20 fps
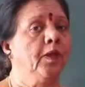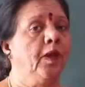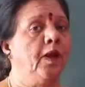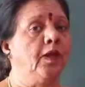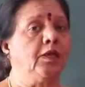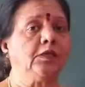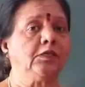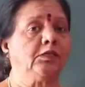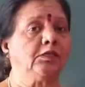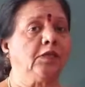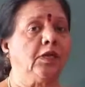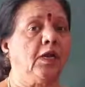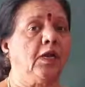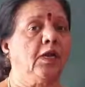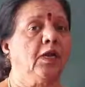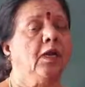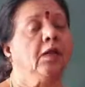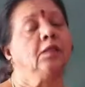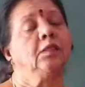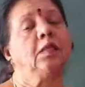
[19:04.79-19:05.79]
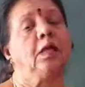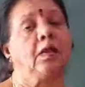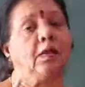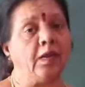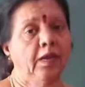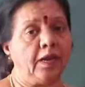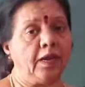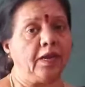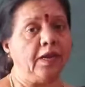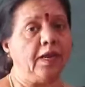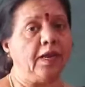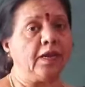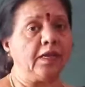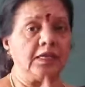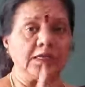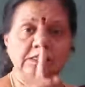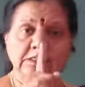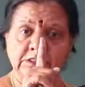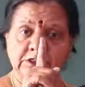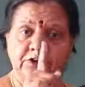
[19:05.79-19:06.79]
Understand? The
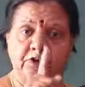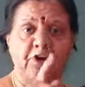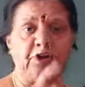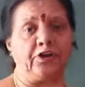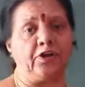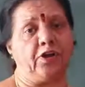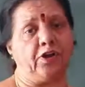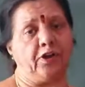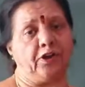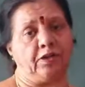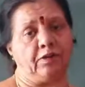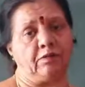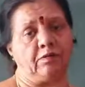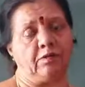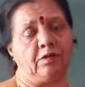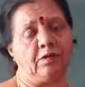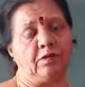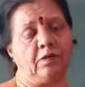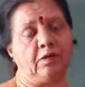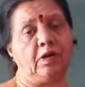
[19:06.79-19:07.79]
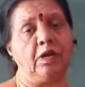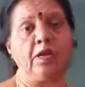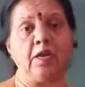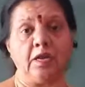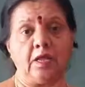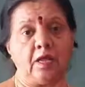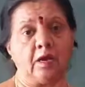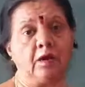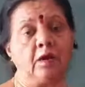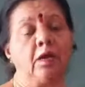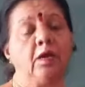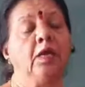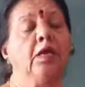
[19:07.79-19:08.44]
linear is straight line. Linear.